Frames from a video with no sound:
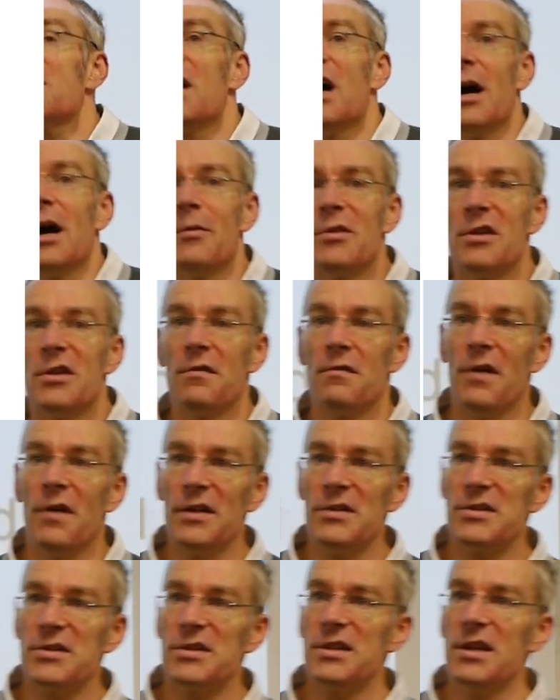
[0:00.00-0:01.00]
I mean, the
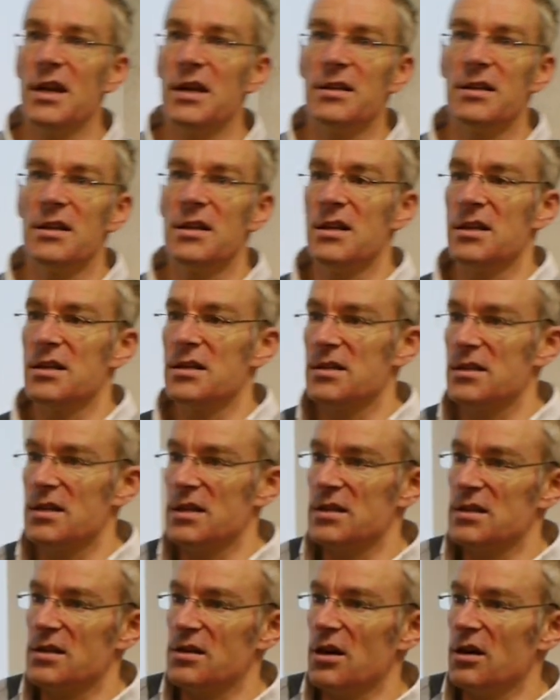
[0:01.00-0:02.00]
advanced Git is
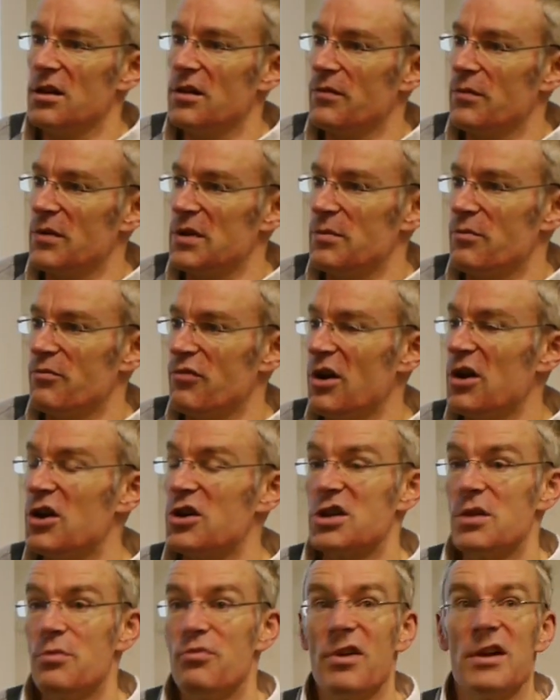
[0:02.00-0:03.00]
kind of, it
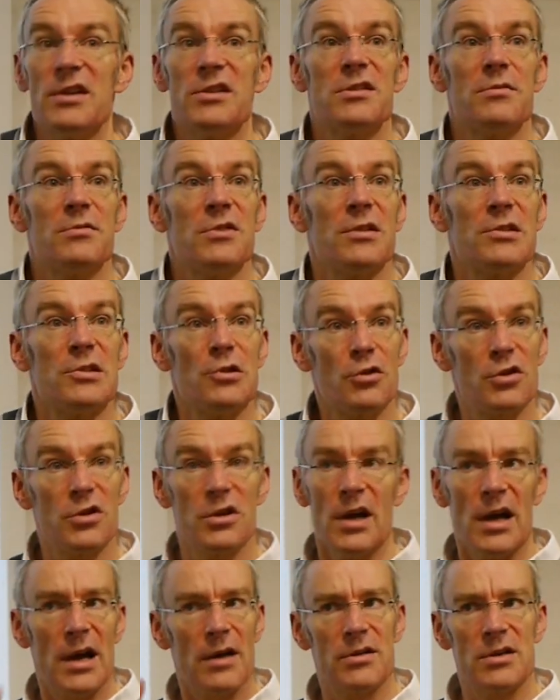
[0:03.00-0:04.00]
hurts your brain sometimes looking at
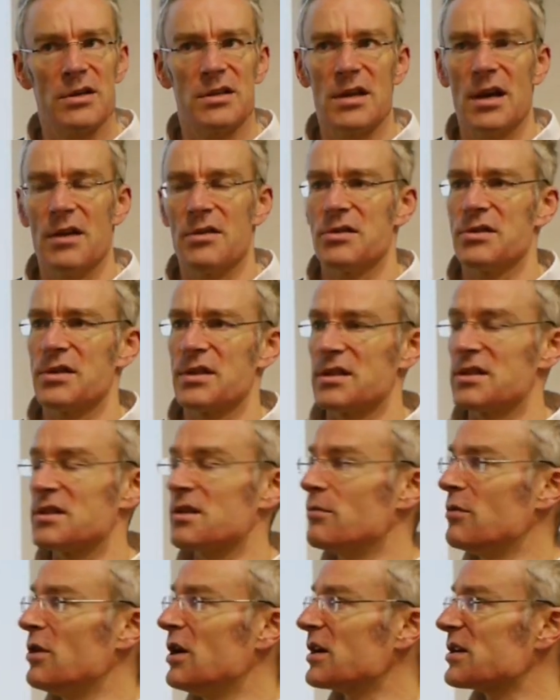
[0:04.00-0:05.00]
how these things
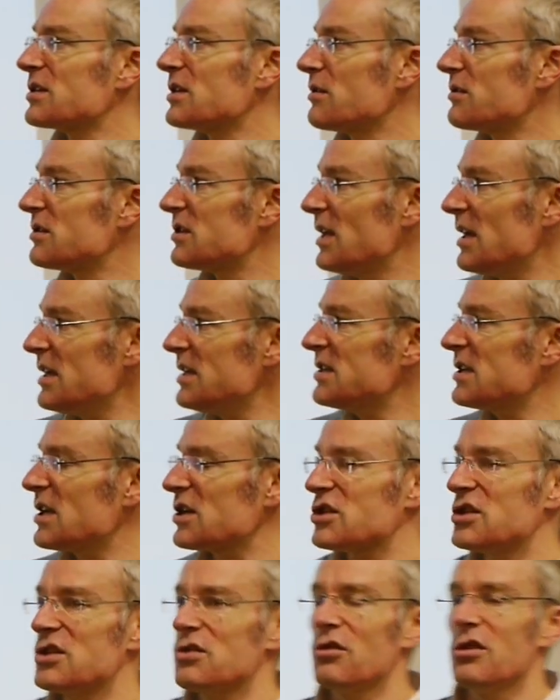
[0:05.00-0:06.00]
can work. So today's
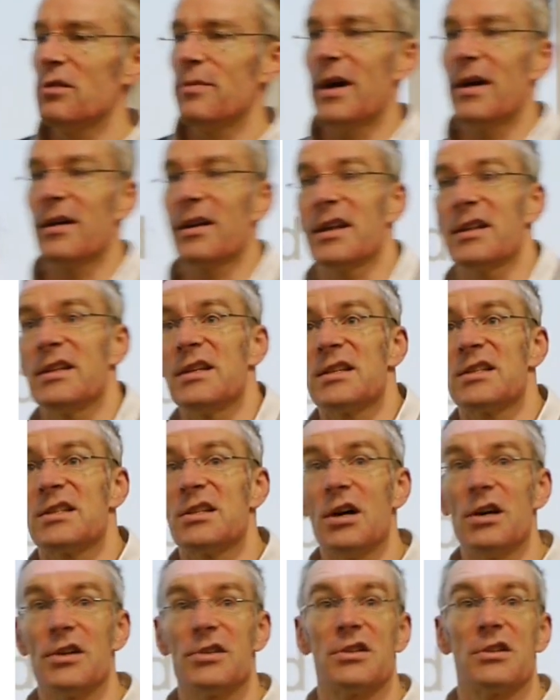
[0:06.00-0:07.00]
session is all about getting it
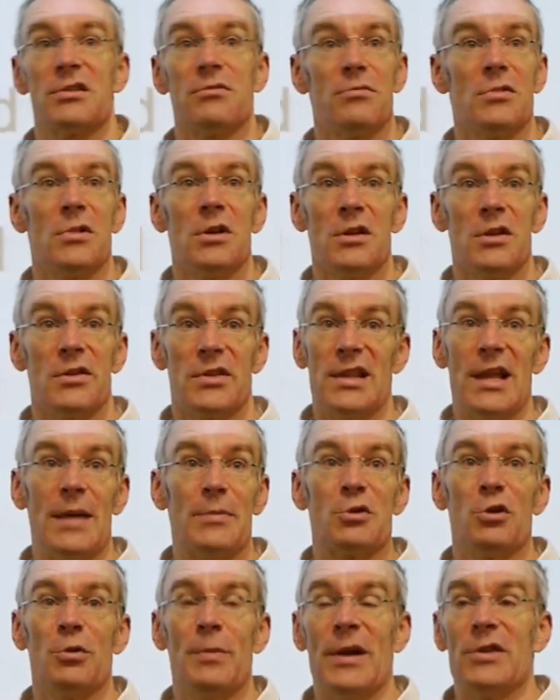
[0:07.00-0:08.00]
started, and the lab's
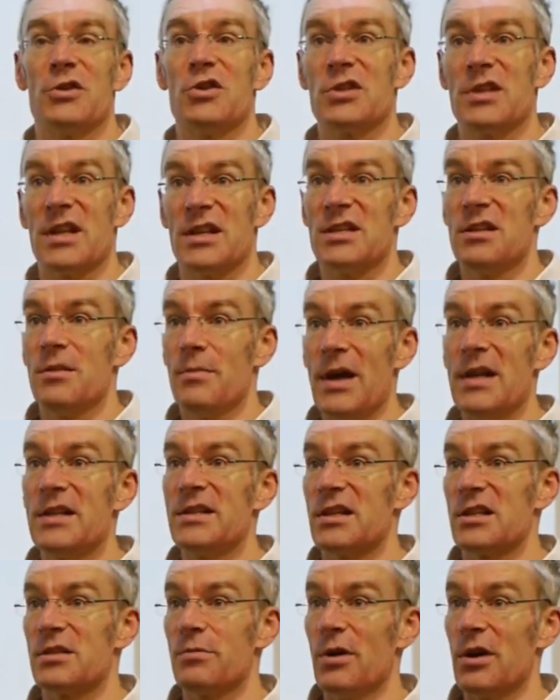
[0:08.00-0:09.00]
all about just getting the
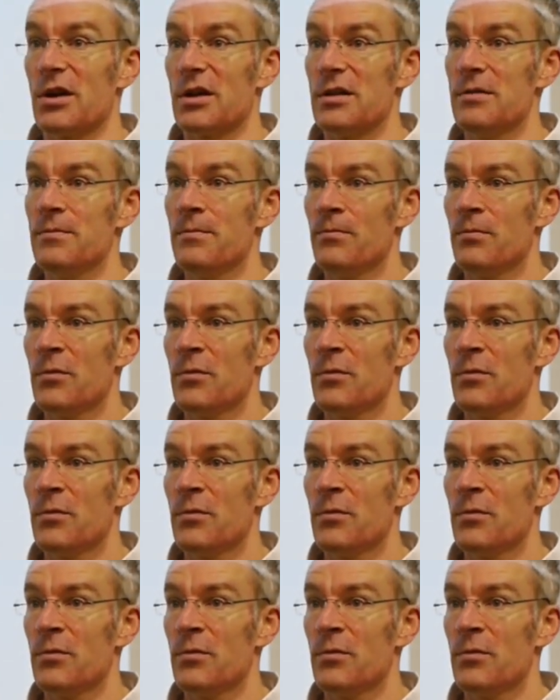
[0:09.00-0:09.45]
basics working.